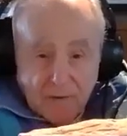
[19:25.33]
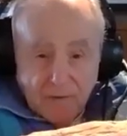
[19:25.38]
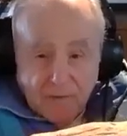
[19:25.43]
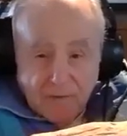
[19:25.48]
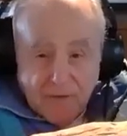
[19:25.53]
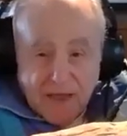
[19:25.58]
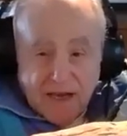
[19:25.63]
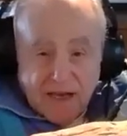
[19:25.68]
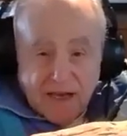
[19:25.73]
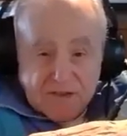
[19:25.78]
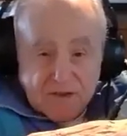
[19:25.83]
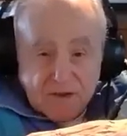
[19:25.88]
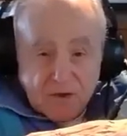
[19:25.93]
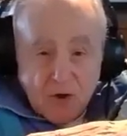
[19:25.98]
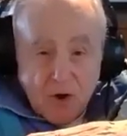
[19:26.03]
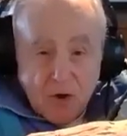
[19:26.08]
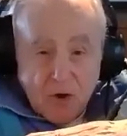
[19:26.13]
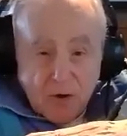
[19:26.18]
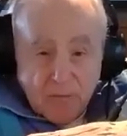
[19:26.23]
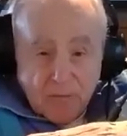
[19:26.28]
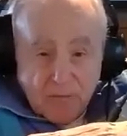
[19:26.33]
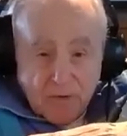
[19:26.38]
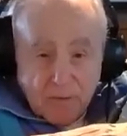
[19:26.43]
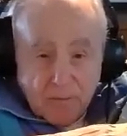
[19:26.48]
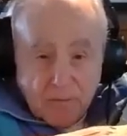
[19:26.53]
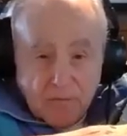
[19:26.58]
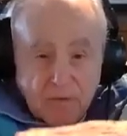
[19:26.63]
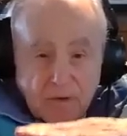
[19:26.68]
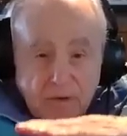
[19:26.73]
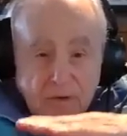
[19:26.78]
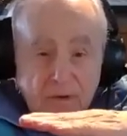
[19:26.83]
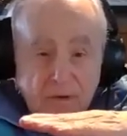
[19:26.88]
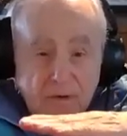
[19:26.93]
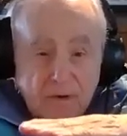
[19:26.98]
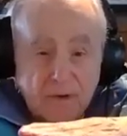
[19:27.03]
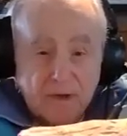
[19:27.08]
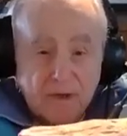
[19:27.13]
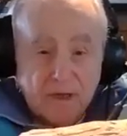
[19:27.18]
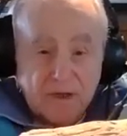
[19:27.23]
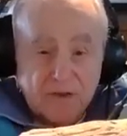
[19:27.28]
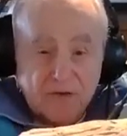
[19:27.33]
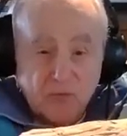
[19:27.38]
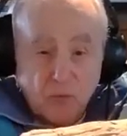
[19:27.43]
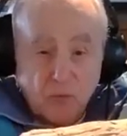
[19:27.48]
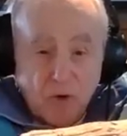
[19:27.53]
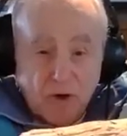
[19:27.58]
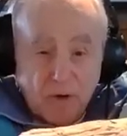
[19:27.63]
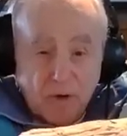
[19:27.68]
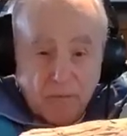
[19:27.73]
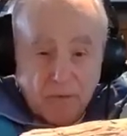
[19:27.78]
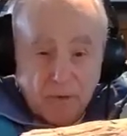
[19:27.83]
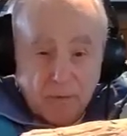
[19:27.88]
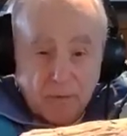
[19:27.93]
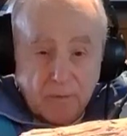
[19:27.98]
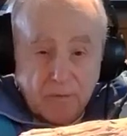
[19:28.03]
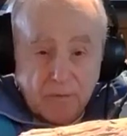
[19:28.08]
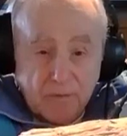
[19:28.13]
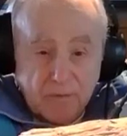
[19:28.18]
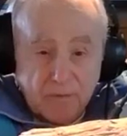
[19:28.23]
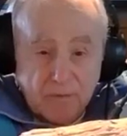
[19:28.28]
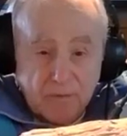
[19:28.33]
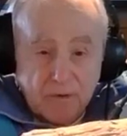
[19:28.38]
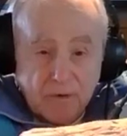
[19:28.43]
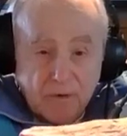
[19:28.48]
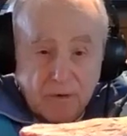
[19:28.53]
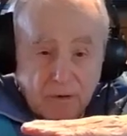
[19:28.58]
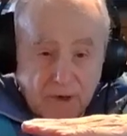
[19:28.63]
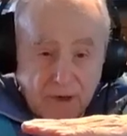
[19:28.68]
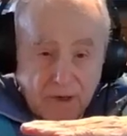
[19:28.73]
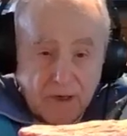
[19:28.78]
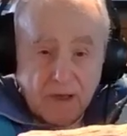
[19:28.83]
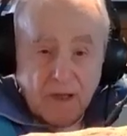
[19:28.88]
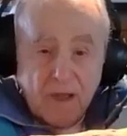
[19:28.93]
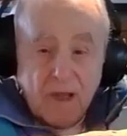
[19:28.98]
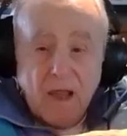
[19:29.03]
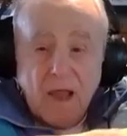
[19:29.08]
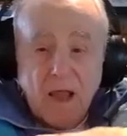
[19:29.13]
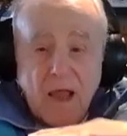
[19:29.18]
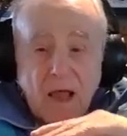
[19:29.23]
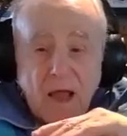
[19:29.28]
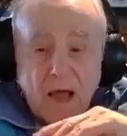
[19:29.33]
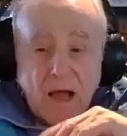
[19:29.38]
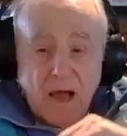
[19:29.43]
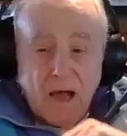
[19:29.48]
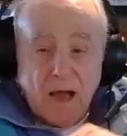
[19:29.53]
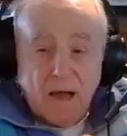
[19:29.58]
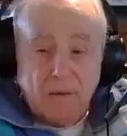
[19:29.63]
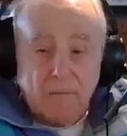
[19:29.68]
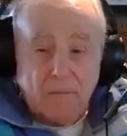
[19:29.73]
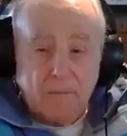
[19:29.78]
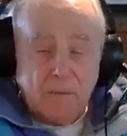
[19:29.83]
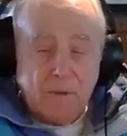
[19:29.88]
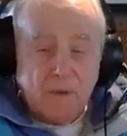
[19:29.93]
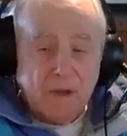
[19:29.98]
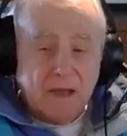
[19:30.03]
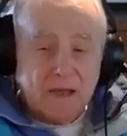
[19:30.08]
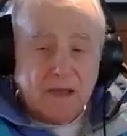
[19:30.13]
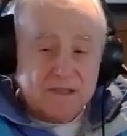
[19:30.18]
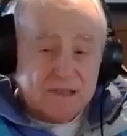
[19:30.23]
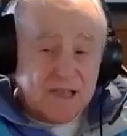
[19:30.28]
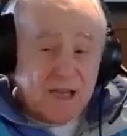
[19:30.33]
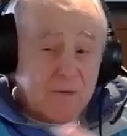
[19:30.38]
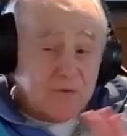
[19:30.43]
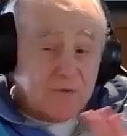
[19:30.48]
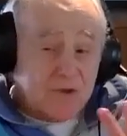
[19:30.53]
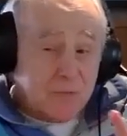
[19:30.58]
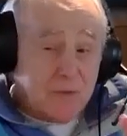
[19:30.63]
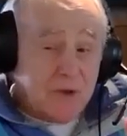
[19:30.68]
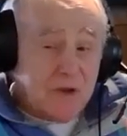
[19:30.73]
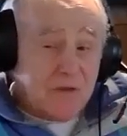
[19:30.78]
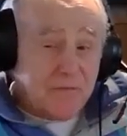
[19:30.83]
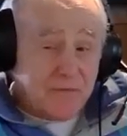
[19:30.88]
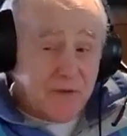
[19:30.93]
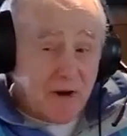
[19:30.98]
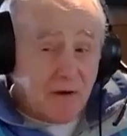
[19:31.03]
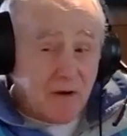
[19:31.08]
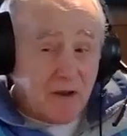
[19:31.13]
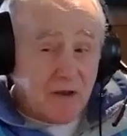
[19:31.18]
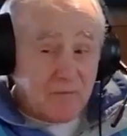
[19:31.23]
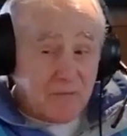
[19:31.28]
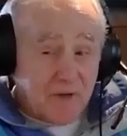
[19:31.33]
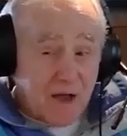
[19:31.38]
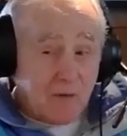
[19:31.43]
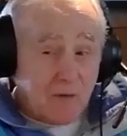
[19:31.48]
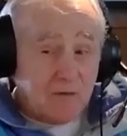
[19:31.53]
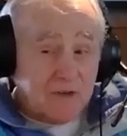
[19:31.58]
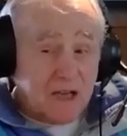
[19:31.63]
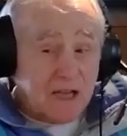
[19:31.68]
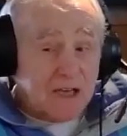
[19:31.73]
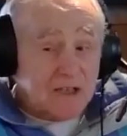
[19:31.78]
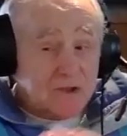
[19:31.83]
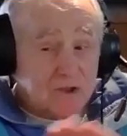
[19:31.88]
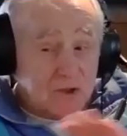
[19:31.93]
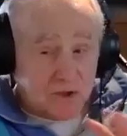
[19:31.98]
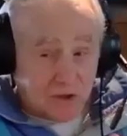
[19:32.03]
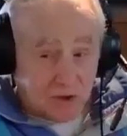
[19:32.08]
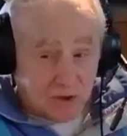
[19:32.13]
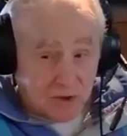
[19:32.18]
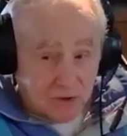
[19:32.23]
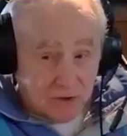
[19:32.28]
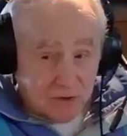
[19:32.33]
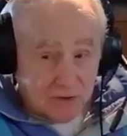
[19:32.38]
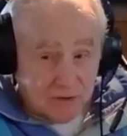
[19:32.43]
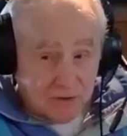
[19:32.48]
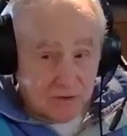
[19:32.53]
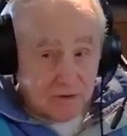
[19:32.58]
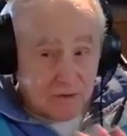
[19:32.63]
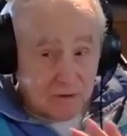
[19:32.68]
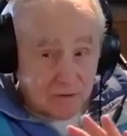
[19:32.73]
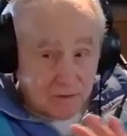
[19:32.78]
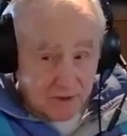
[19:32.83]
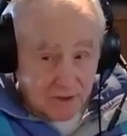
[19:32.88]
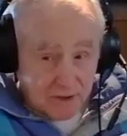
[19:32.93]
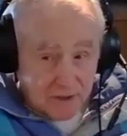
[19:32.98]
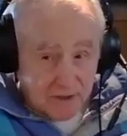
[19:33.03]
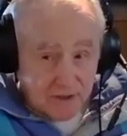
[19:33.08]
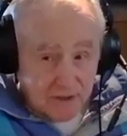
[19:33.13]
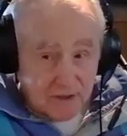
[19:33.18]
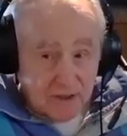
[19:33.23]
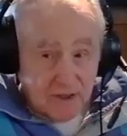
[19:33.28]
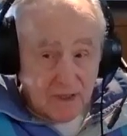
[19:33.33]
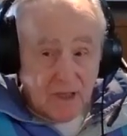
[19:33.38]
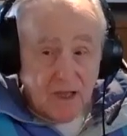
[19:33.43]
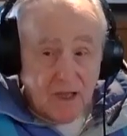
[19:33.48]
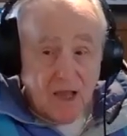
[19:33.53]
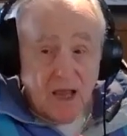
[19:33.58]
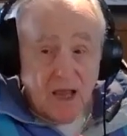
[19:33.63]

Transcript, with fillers: That isn't all of them. It's one of them. All right? mm-hmm. um, it seems to me fairly foundational. Okay. Mm-hmm.